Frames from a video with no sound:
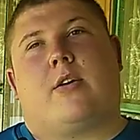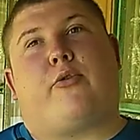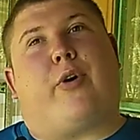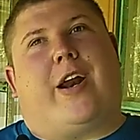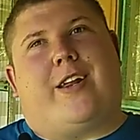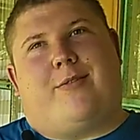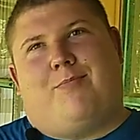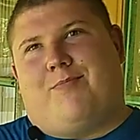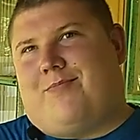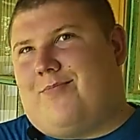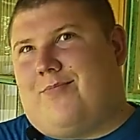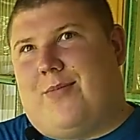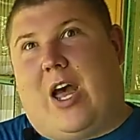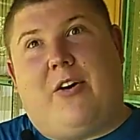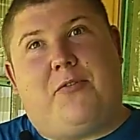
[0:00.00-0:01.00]
Great.
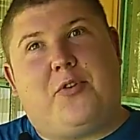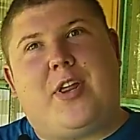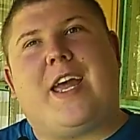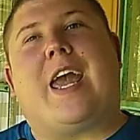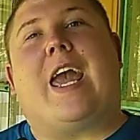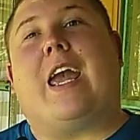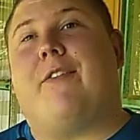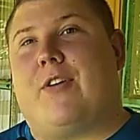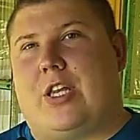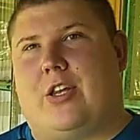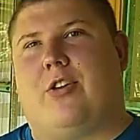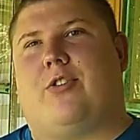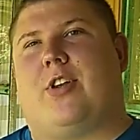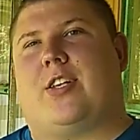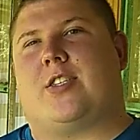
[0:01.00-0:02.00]
Now for the heavy
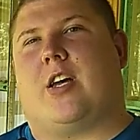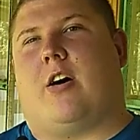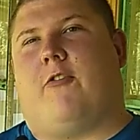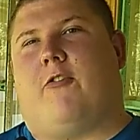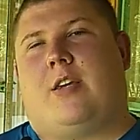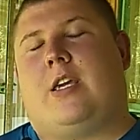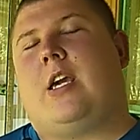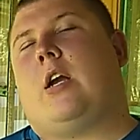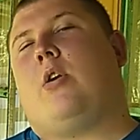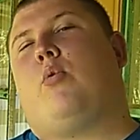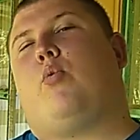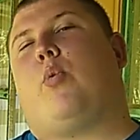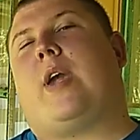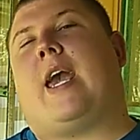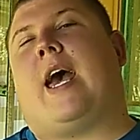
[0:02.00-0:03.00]
duty stuff. Here
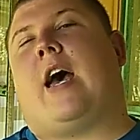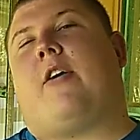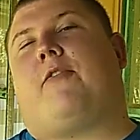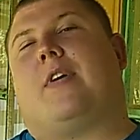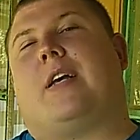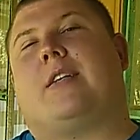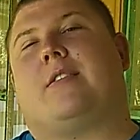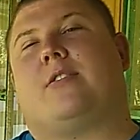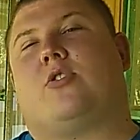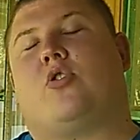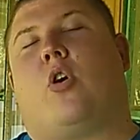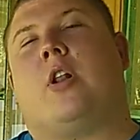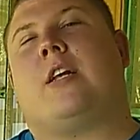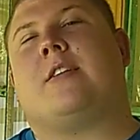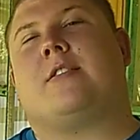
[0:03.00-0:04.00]
we have a
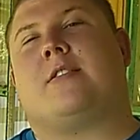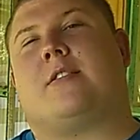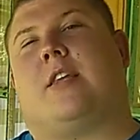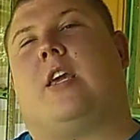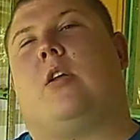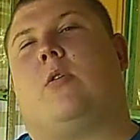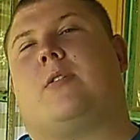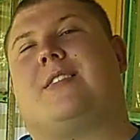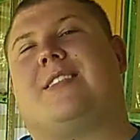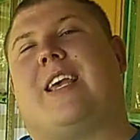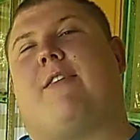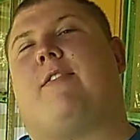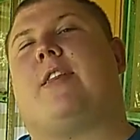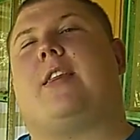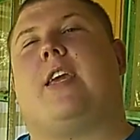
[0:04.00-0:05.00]
solid steel
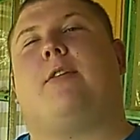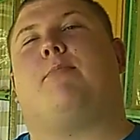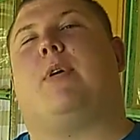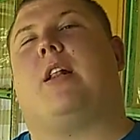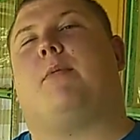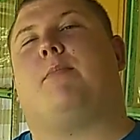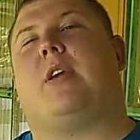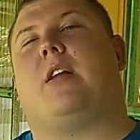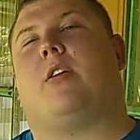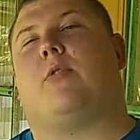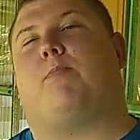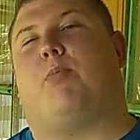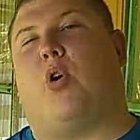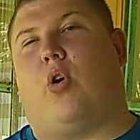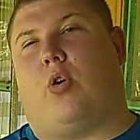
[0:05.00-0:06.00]

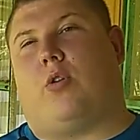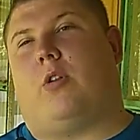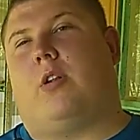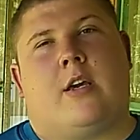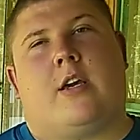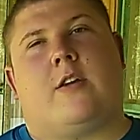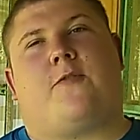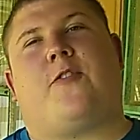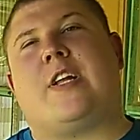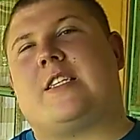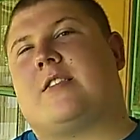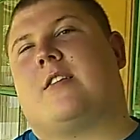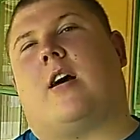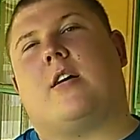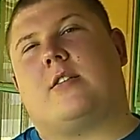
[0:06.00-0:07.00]
17mm ball. It fits
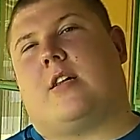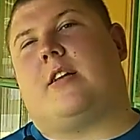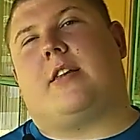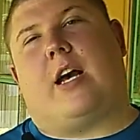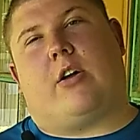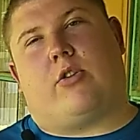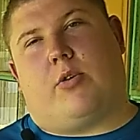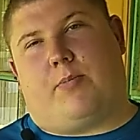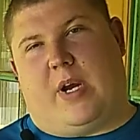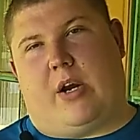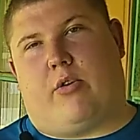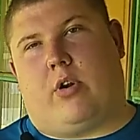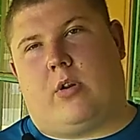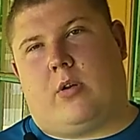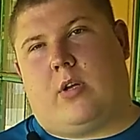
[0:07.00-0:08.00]
nicely down the
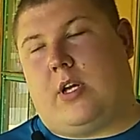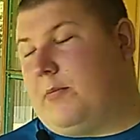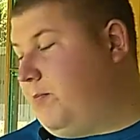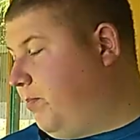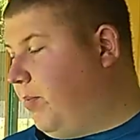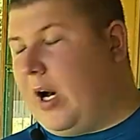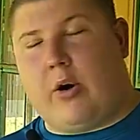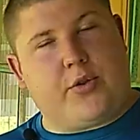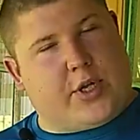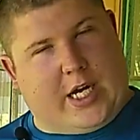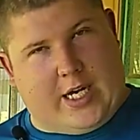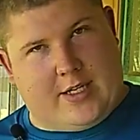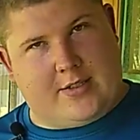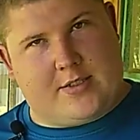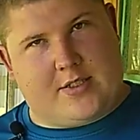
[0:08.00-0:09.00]
barrel in both
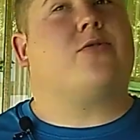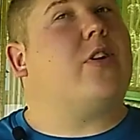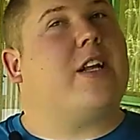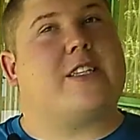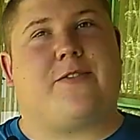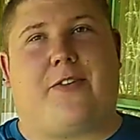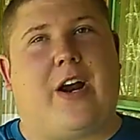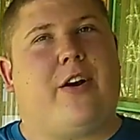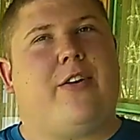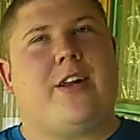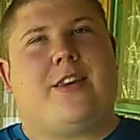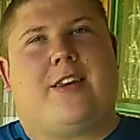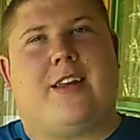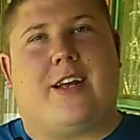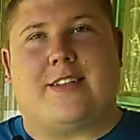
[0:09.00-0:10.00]
guns. So let's fire
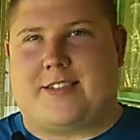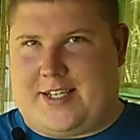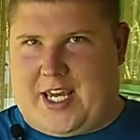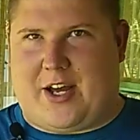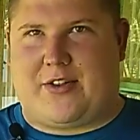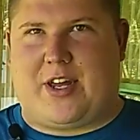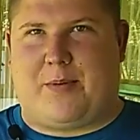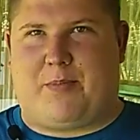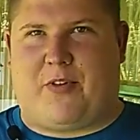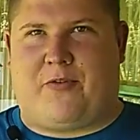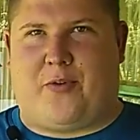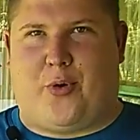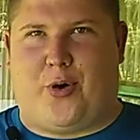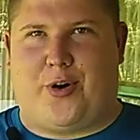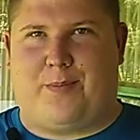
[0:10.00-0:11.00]
it and see how they
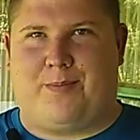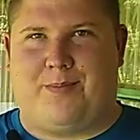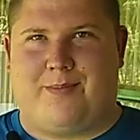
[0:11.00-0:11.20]
perform.